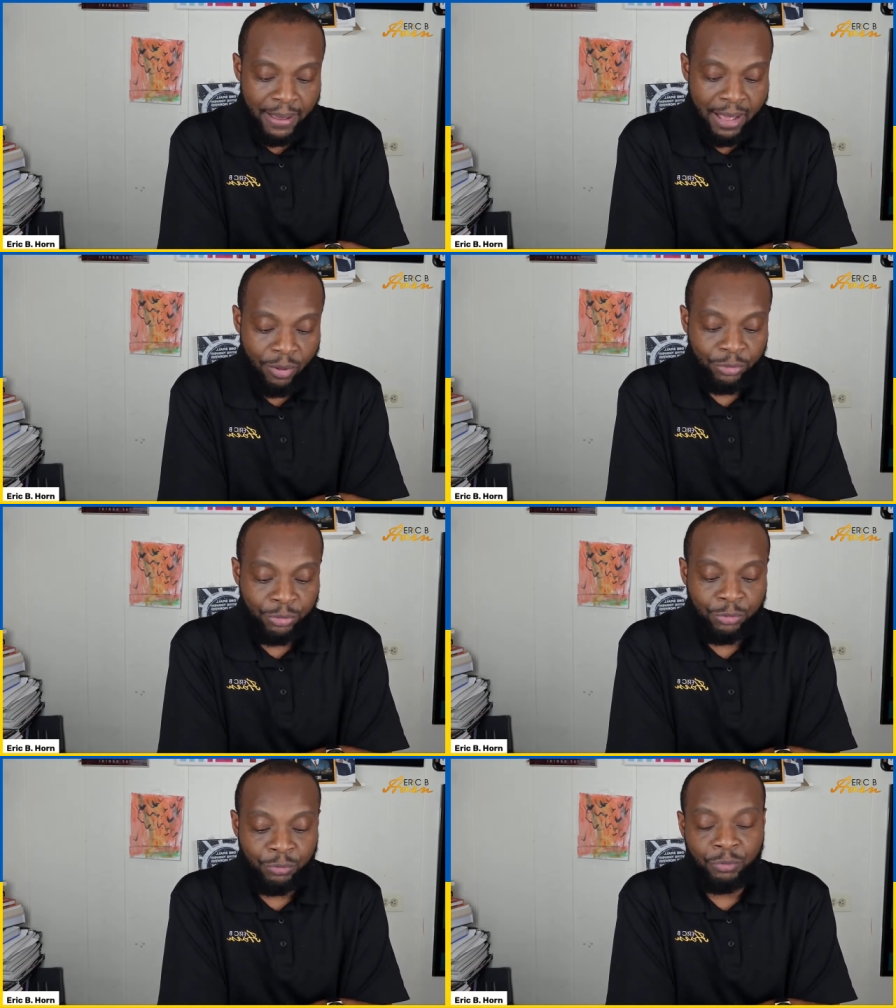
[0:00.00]
about
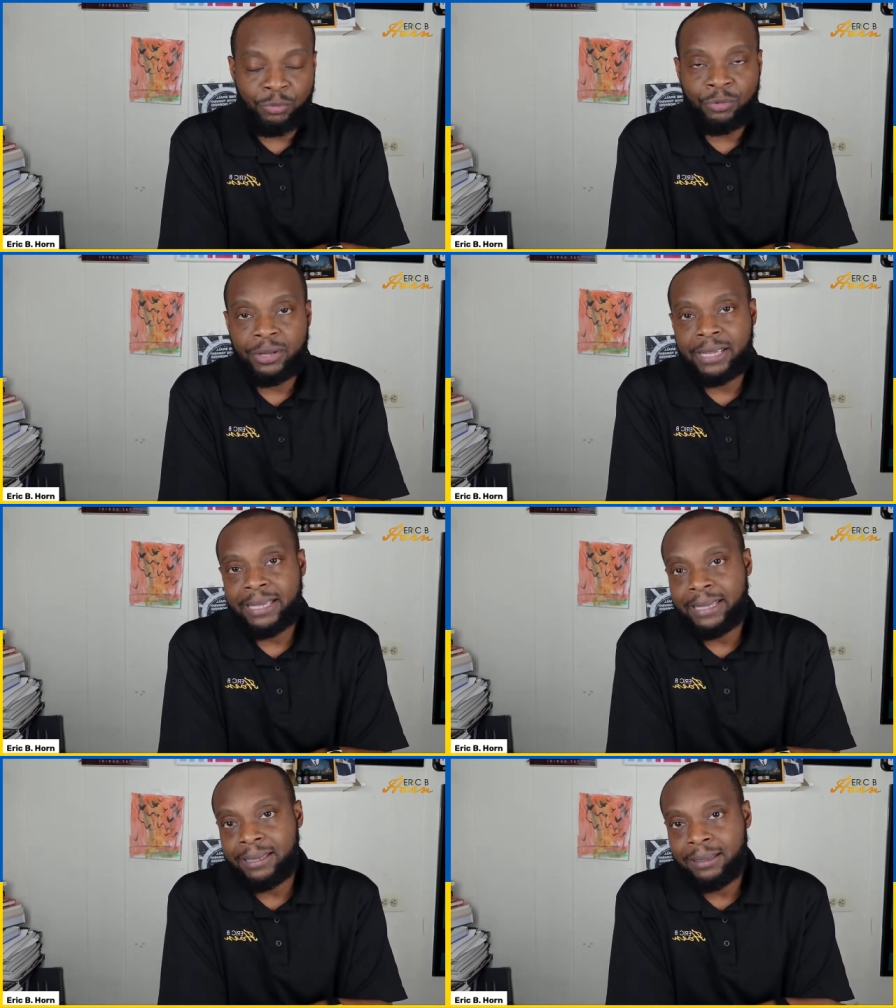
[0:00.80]

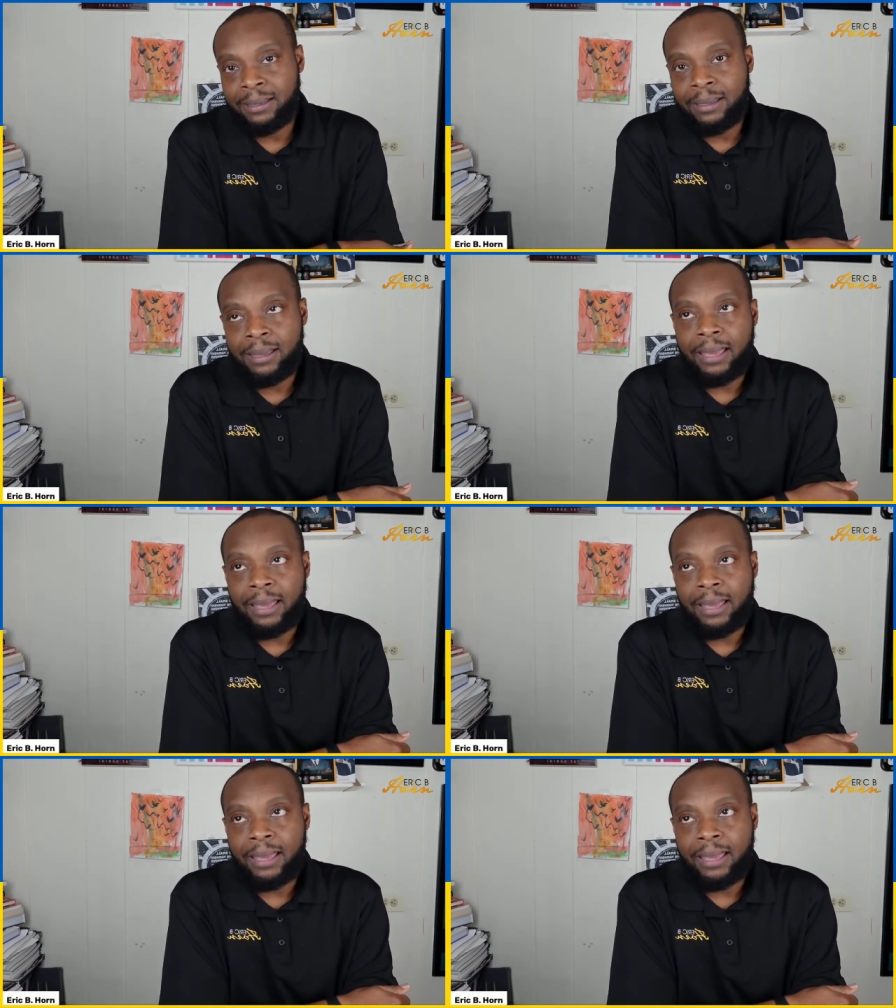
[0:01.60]
three